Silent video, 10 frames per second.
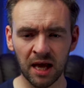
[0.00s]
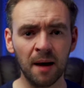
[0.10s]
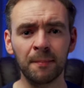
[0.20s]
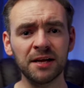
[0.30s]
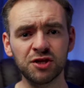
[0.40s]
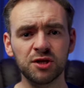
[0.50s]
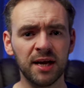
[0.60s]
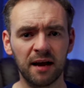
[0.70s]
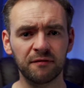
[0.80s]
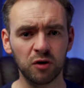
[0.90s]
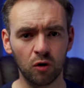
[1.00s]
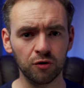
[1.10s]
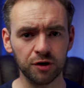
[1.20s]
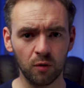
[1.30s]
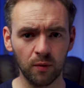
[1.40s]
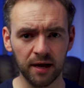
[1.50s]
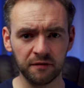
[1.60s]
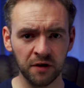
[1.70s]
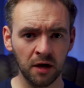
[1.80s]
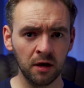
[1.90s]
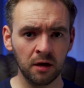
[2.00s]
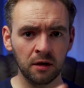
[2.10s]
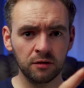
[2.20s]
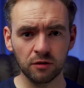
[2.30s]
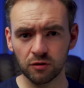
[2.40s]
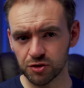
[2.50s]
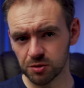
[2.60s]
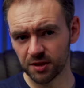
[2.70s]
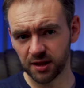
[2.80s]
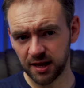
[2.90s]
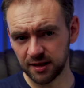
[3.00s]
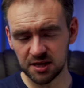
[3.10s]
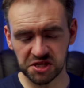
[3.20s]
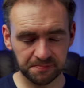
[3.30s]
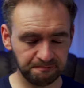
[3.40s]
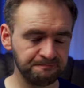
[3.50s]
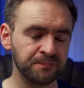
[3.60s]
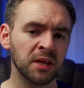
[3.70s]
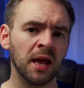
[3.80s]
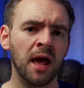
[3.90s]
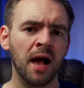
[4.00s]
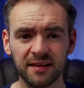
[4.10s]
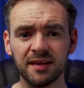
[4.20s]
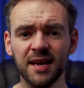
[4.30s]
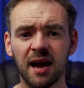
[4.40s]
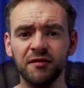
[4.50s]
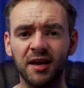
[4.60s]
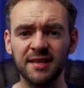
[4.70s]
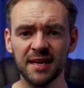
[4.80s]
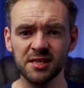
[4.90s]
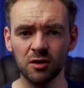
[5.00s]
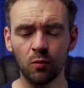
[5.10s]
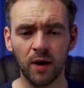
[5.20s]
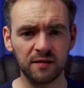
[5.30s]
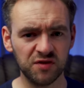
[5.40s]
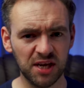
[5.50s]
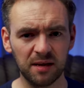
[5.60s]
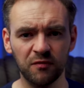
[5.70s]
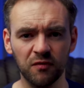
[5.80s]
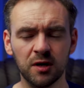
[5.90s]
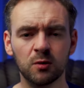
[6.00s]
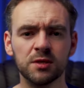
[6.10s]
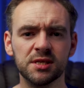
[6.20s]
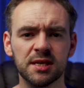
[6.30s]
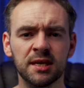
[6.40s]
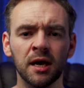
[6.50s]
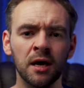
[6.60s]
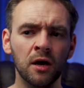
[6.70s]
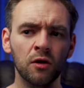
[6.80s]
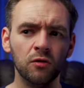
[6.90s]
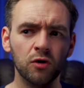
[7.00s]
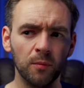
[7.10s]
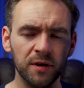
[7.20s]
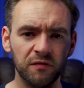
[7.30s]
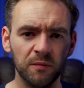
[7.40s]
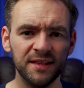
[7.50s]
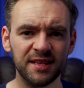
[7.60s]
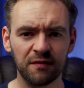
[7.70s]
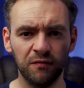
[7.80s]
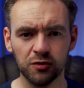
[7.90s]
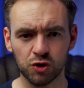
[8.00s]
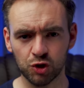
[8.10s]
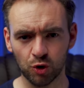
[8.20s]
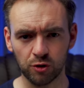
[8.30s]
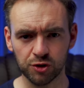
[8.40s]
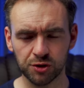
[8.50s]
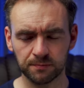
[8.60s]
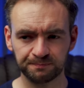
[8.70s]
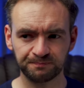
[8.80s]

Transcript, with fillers: Imagine you have an audio wave that looks something like this. Then you have an identical wave, same frequency, coming from a different source.